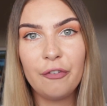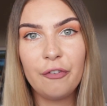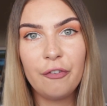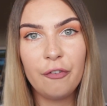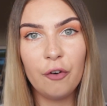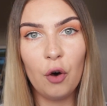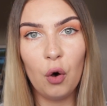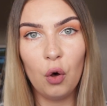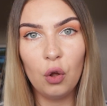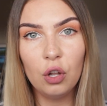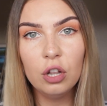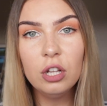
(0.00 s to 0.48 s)

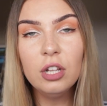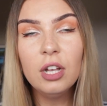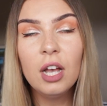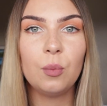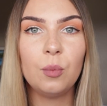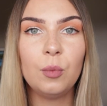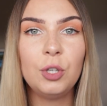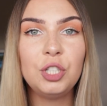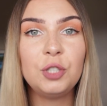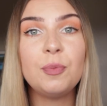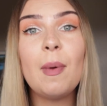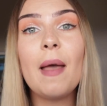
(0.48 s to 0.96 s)
full,
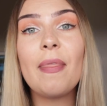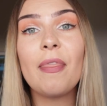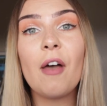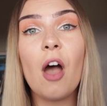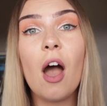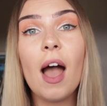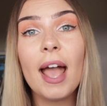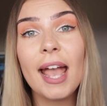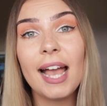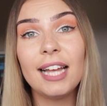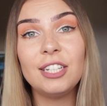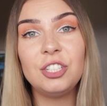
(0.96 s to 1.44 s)
which meant that
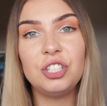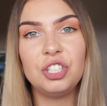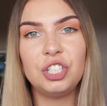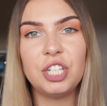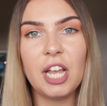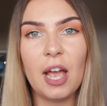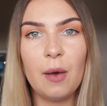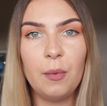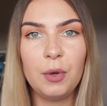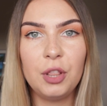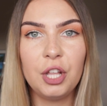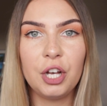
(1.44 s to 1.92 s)
I had to
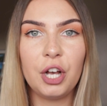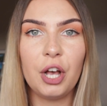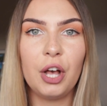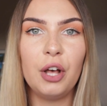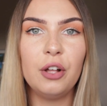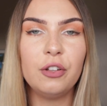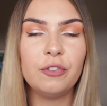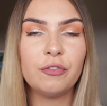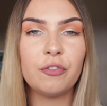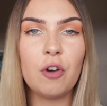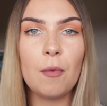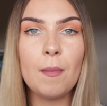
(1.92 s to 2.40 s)
share with a
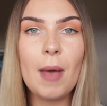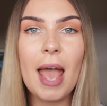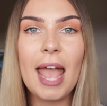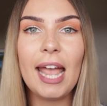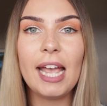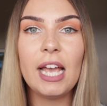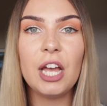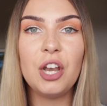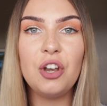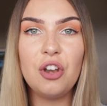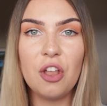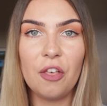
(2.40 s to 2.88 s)
girl from
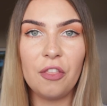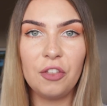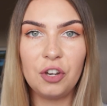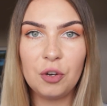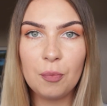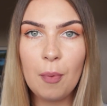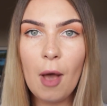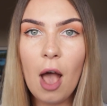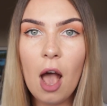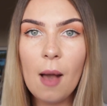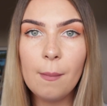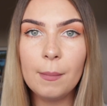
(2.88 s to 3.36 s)
another
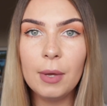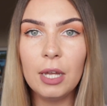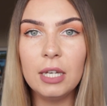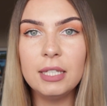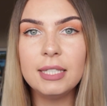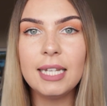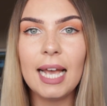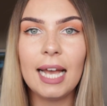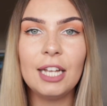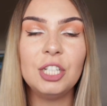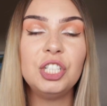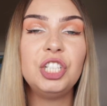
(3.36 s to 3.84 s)

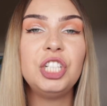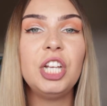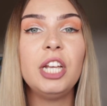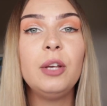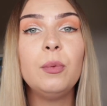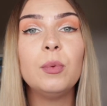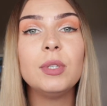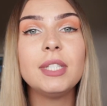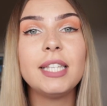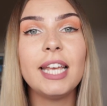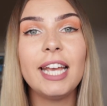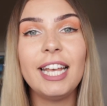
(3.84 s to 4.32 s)
department, and she
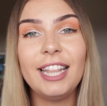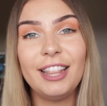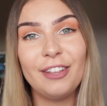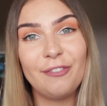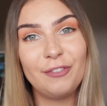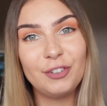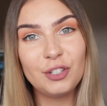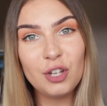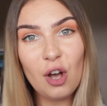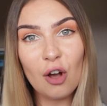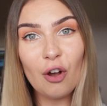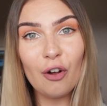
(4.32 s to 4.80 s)
was in the
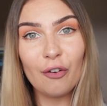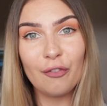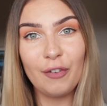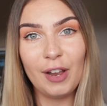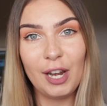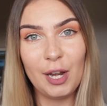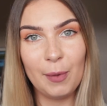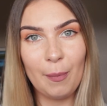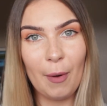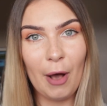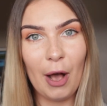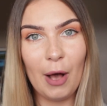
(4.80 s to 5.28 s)

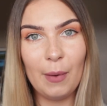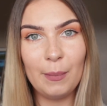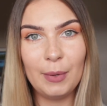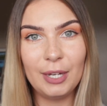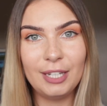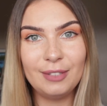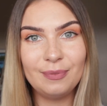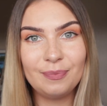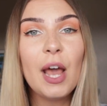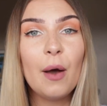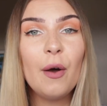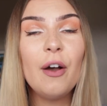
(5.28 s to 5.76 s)
photography
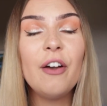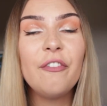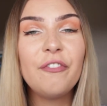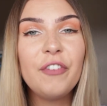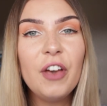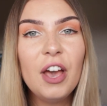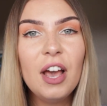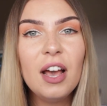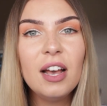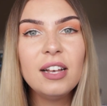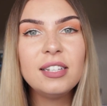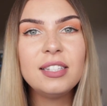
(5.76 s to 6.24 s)
department. Now at
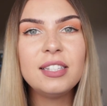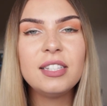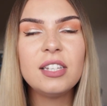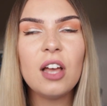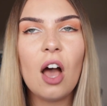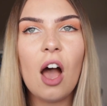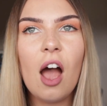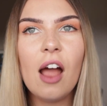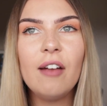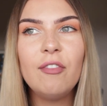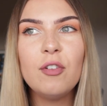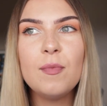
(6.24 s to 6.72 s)
first
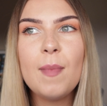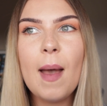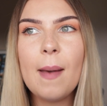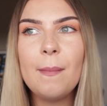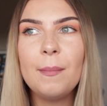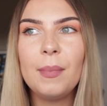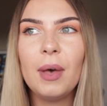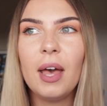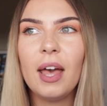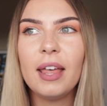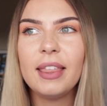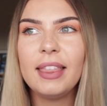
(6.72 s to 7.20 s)
I
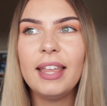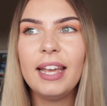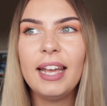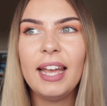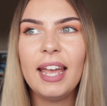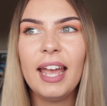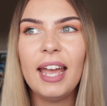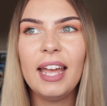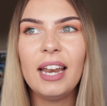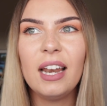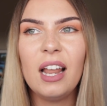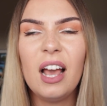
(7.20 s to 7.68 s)
remember
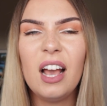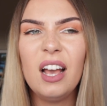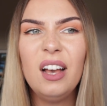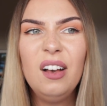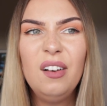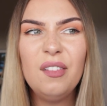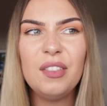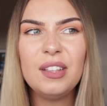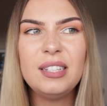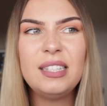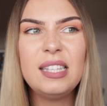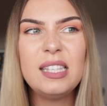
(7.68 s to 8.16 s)
thinking like,
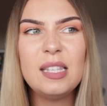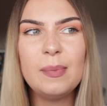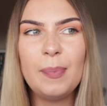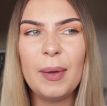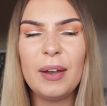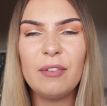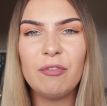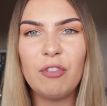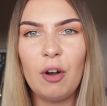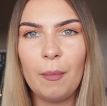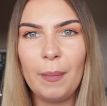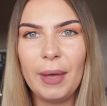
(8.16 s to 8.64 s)
oh, this is a
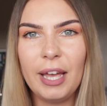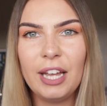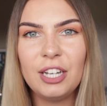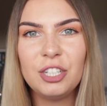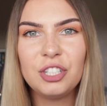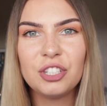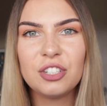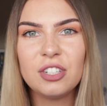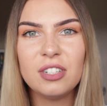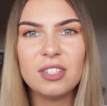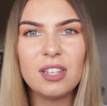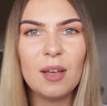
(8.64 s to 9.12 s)
bit
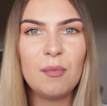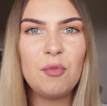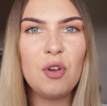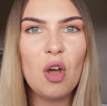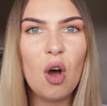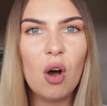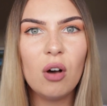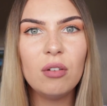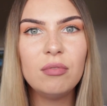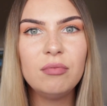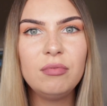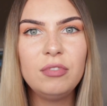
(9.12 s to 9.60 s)
rubbish because I'm
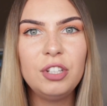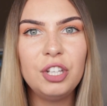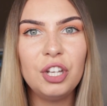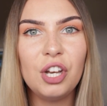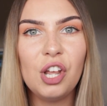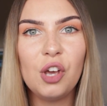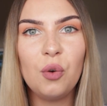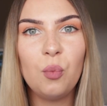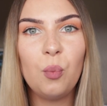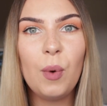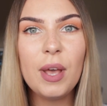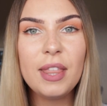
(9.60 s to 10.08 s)
not, you
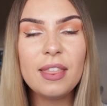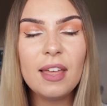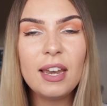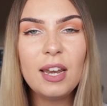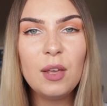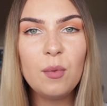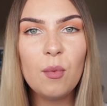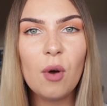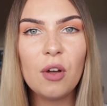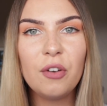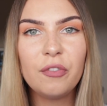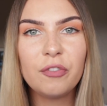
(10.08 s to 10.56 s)
know, with
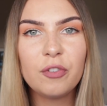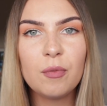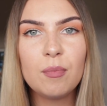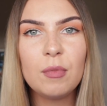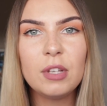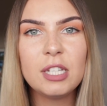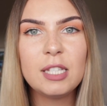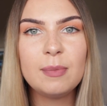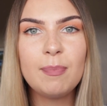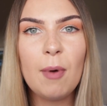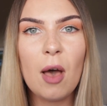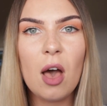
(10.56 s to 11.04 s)
anyone from
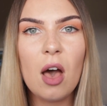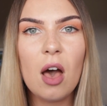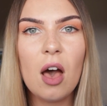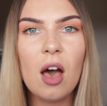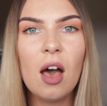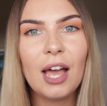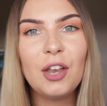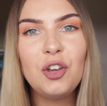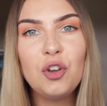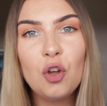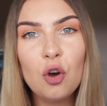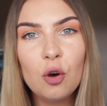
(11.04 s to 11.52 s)
the spa,
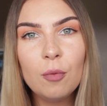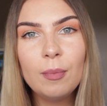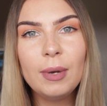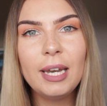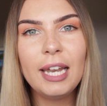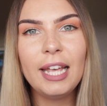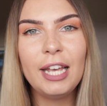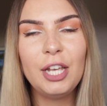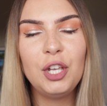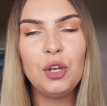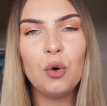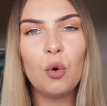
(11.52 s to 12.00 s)
and
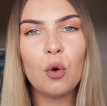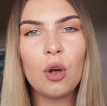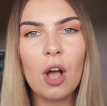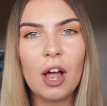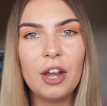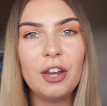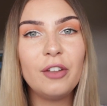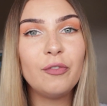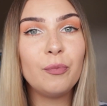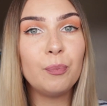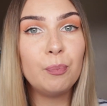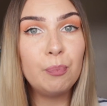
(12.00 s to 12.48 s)
normally you're
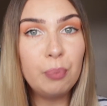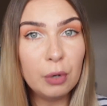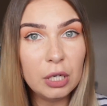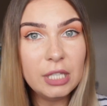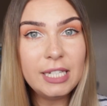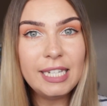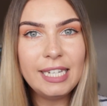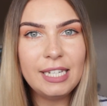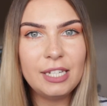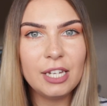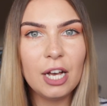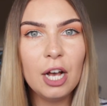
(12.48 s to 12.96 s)
kind of
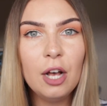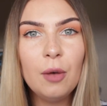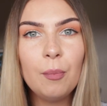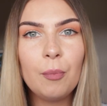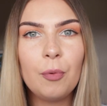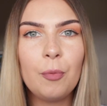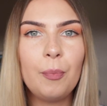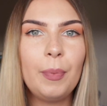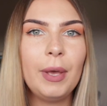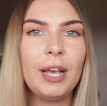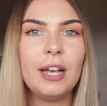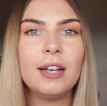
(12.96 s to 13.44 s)
buddied up
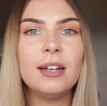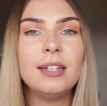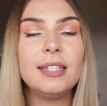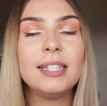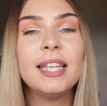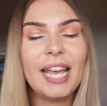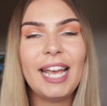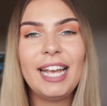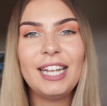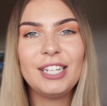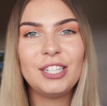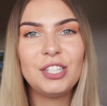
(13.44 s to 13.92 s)
because
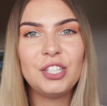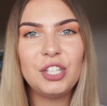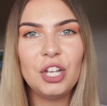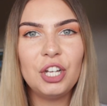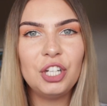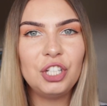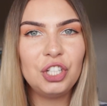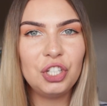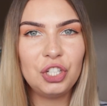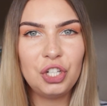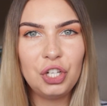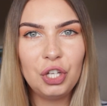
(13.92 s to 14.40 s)
it's
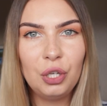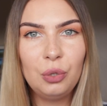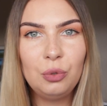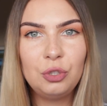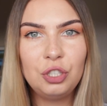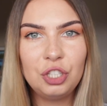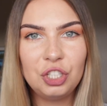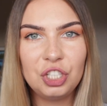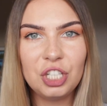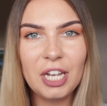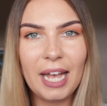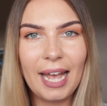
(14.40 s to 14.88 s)
such a
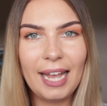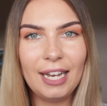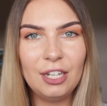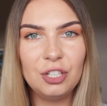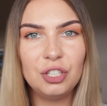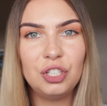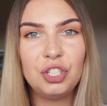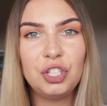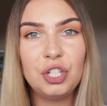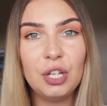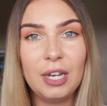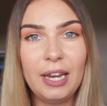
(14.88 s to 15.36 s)
huge
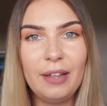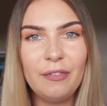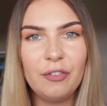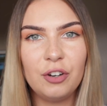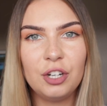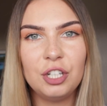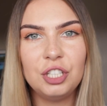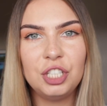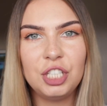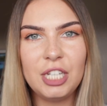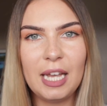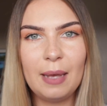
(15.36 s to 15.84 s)
change to live
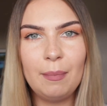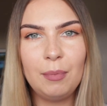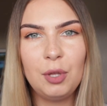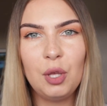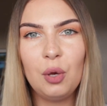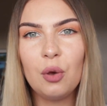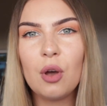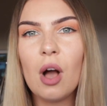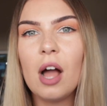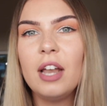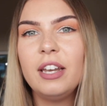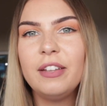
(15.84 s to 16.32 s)
on a ship.
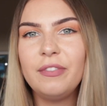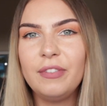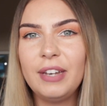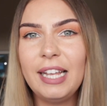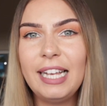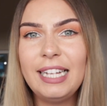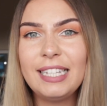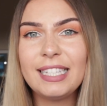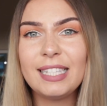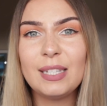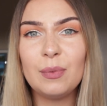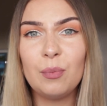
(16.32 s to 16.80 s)
You kind of
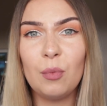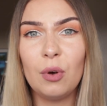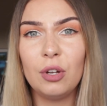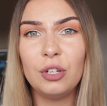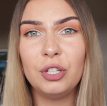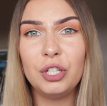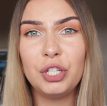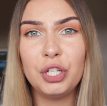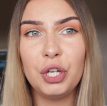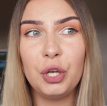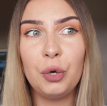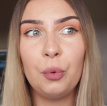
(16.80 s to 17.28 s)
need
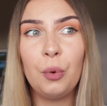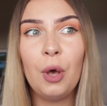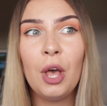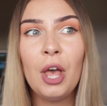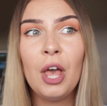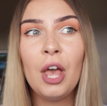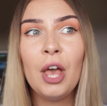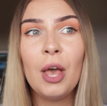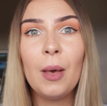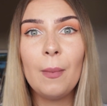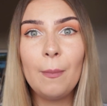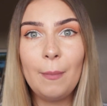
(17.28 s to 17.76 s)
someone to
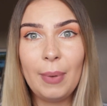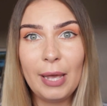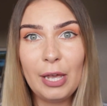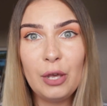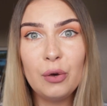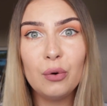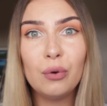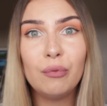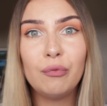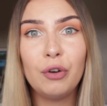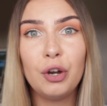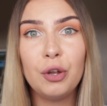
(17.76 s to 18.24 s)
be
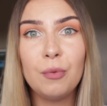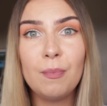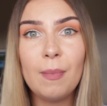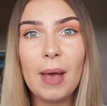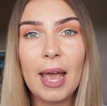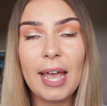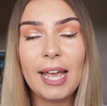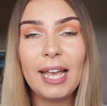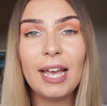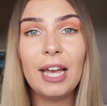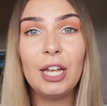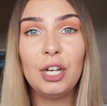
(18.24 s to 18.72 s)
your
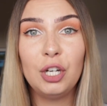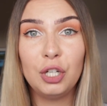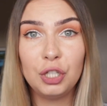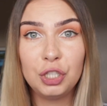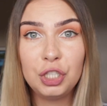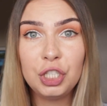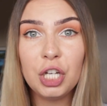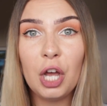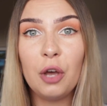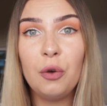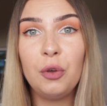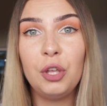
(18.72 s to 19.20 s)
roommate and
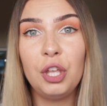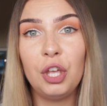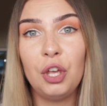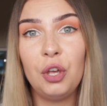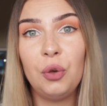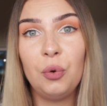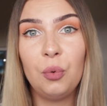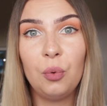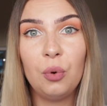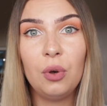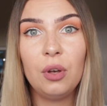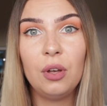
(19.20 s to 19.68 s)
show
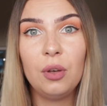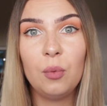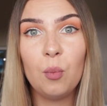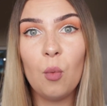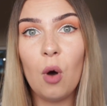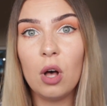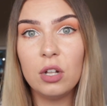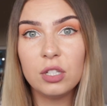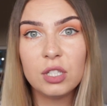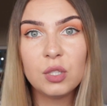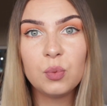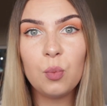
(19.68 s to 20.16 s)
you
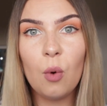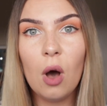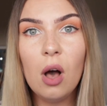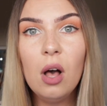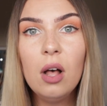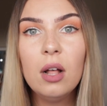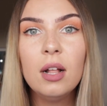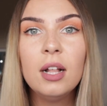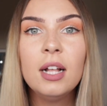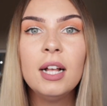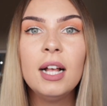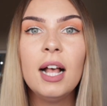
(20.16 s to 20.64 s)
what's
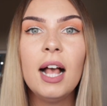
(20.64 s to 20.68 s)
what.